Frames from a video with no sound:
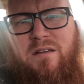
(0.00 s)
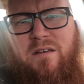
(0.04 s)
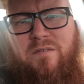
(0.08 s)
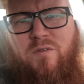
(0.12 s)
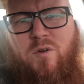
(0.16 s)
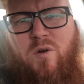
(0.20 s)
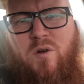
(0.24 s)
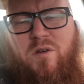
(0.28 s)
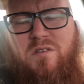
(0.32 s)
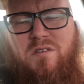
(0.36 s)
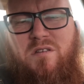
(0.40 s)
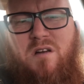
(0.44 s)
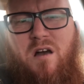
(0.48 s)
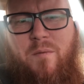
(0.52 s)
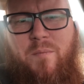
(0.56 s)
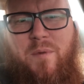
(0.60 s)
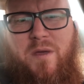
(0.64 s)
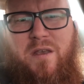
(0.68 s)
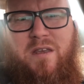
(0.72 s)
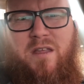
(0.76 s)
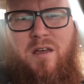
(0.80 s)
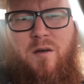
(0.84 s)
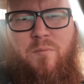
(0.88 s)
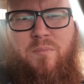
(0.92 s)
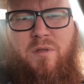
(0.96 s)
Of course,
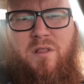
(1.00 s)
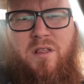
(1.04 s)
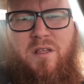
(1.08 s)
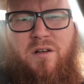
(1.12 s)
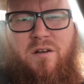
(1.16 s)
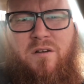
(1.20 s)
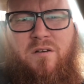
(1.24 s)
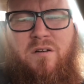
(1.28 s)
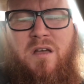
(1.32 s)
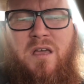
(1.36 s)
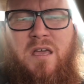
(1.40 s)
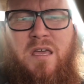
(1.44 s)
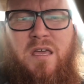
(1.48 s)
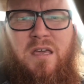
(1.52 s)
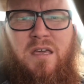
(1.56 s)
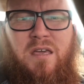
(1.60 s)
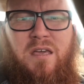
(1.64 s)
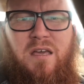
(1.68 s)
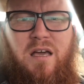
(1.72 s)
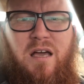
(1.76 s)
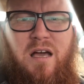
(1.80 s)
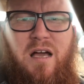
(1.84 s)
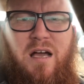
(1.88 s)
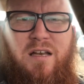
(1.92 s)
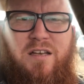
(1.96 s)
comment down below.
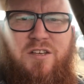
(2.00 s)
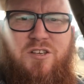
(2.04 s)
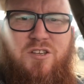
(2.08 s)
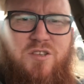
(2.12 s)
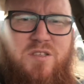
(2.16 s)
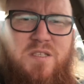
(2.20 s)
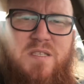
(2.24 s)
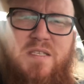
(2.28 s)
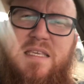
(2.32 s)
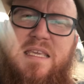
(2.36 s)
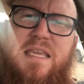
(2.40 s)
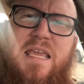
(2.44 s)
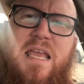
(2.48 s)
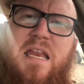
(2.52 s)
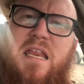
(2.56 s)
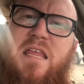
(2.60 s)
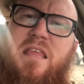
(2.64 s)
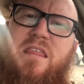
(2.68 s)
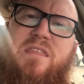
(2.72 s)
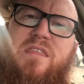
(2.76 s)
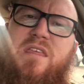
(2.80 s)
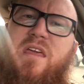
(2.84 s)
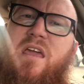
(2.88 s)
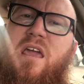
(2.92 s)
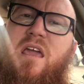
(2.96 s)
Did you see
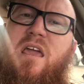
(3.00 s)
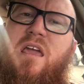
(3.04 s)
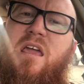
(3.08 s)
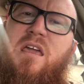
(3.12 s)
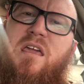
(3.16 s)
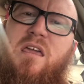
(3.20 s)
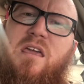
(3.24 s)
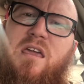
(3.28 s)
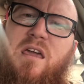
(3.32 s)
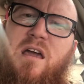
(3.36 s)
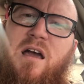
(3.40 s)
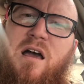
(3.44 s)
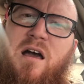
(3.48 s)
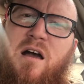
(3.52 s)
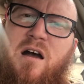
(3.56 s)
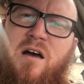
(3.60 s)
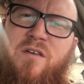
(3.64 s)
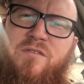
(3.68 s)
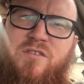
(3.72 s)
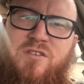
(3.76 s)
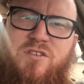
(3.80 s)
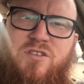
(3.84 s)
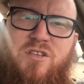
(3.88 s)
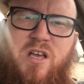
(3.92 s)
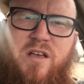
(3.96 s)
anything on
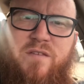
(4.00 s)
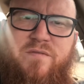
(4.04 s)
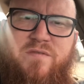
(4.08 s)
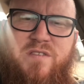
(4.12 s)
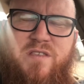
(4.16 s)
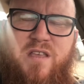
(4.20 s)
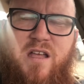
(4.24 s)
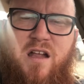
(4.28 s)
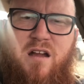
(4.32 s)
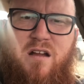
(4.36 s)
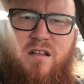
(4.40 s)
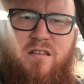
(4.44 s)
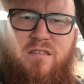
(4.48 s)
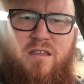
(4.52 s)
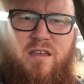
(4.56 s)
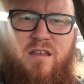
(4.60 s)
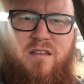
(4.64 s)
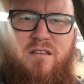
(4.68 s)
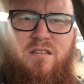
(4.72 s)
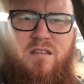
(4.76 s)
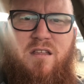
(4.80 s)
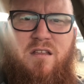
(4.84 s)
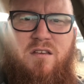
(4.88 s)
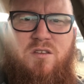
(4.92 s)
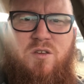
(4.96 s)
the shelves there
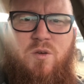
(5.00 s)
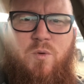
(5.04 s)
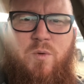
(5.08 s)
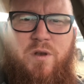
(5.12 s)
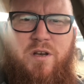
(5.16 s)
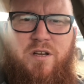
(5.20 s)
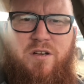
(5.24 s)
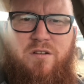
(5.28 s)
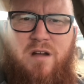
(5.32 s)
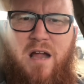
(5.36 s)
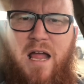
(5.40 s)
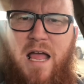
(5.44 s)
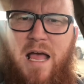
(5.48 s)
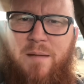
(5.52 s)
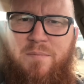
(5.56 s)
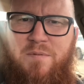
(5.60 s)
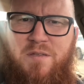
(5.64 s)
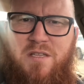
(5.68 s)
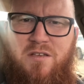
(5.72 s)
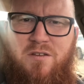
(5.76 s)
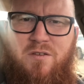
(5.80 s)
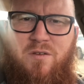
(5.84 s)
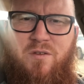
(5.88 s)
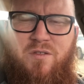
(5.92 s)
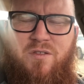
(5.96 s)
that you would have grabbed
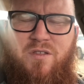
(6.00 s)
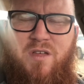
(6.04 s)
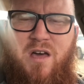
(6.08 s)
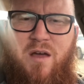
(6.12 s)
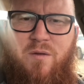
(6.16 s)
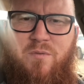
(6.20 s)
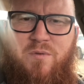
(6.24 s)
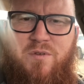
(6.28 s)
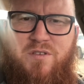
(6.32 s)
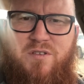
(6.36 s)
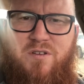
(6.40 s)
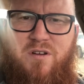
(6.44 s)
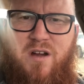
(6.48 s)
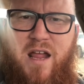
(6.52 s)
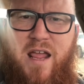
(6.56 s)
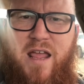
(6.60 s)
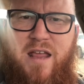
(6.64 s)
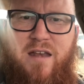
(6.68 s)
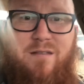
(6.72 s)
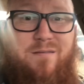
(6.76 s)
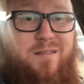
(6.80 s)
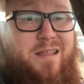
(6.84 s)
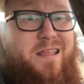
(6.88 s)
that you thought was great?